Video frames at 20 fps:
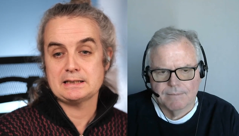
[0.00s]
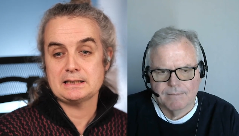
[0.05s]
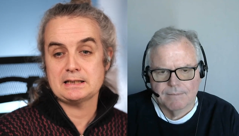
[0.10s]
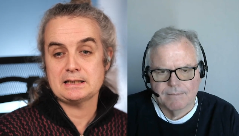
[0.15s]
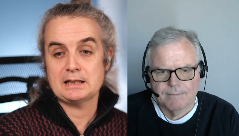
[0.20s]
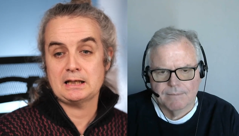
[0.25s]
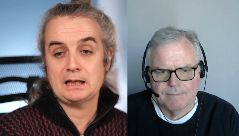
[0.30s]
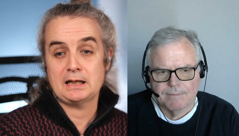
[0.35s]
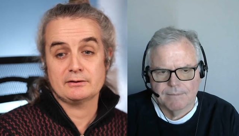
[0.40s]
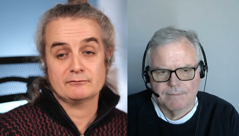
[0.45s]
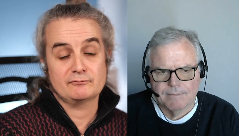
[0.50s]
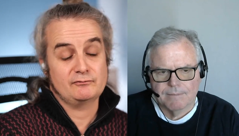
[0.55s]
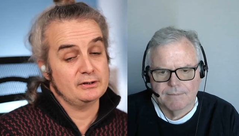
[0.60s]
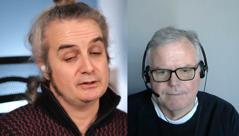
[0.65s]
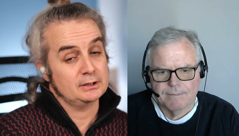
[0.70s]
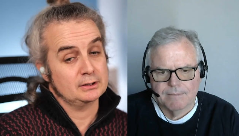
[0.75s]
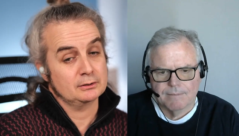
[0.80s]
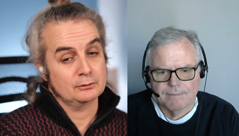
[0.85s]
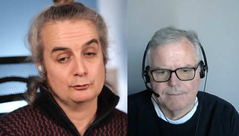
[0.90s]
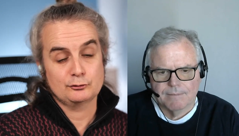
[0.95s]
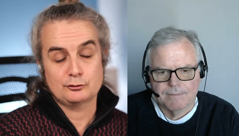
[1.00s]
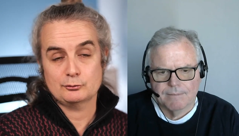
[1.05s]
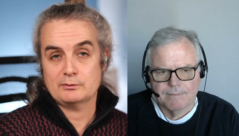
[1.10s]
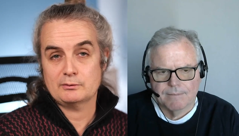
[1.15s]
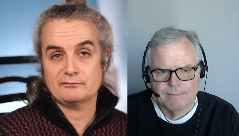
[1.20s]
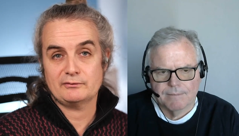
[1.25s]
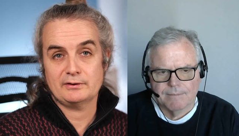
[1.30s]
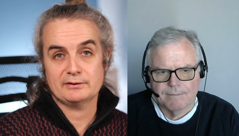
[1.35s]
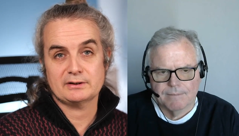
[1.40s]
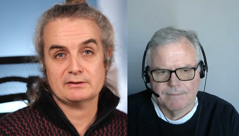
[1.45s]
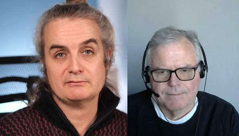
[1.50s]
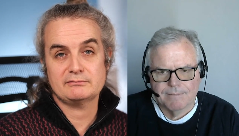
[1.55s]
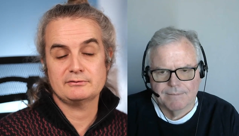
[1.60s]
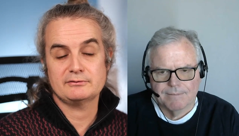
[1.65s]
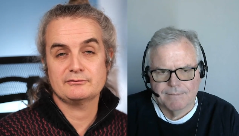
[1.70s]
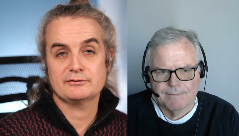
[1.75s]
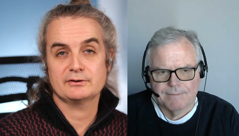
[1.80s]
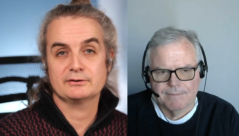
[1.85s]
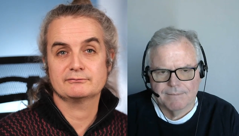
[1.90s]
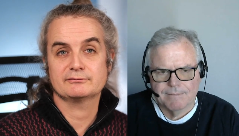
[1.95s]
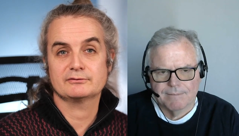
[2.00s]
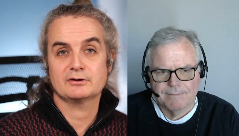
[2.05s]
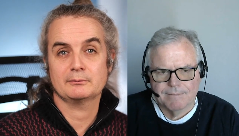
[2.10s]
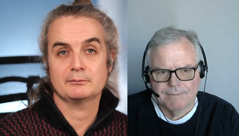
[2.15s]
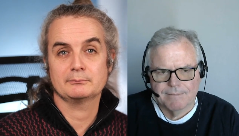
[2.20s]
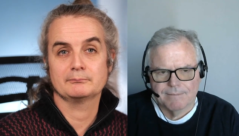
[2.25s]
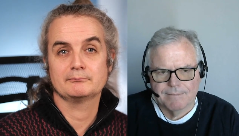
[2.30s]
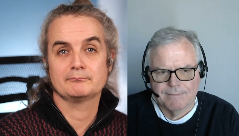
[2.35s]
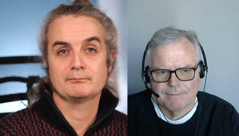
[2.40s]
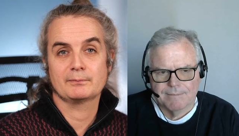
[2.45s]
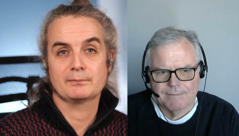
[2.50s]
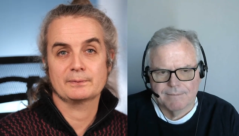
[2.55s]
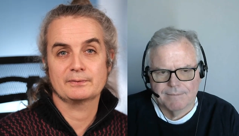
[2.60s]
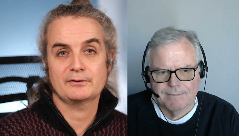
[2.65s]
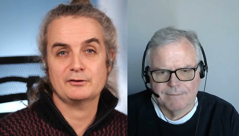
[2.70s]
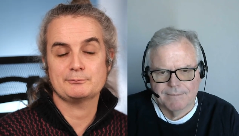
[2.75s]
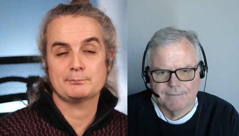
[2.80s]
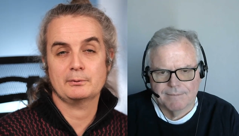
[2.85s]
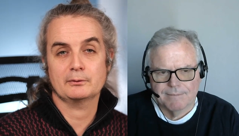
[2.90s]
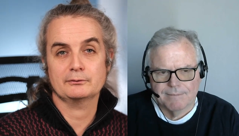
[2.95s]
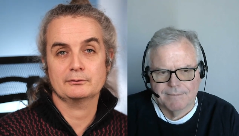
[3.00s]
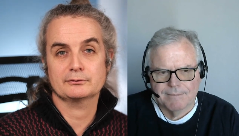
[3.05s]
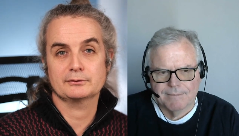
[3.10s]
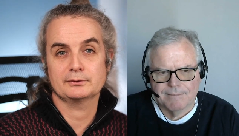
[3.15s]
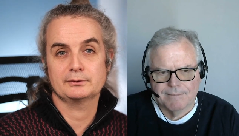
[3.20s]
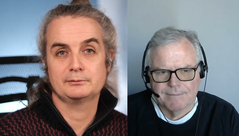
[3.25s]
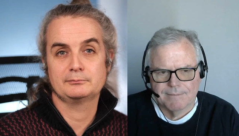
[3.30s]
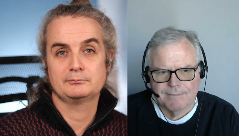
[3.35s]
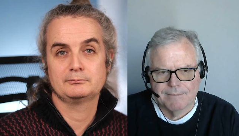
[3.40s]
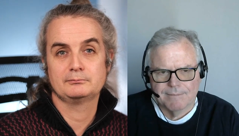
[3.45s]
Speaker 1: and videos. You will find everything from this pointer.